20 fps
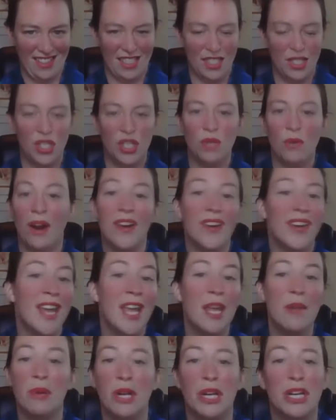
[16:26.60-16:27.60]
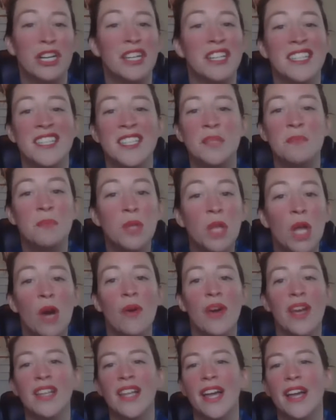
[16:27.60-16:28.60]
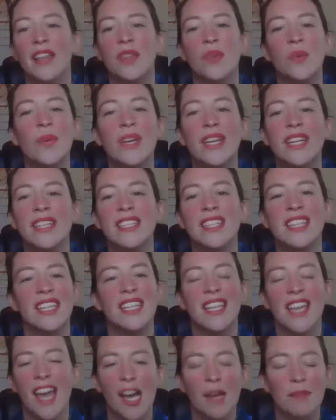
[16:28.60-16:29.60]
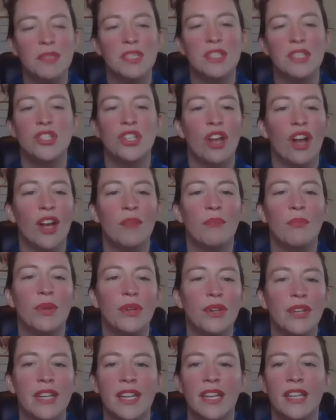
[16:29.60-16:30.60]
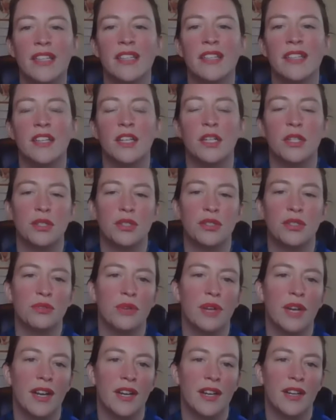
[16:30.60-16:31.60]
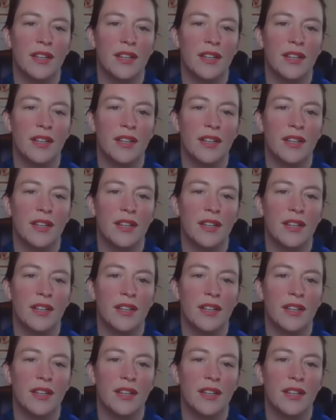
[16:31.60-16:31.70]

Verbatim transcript: into our neighborhoods, blowing like the wind that kept John Murray ashore.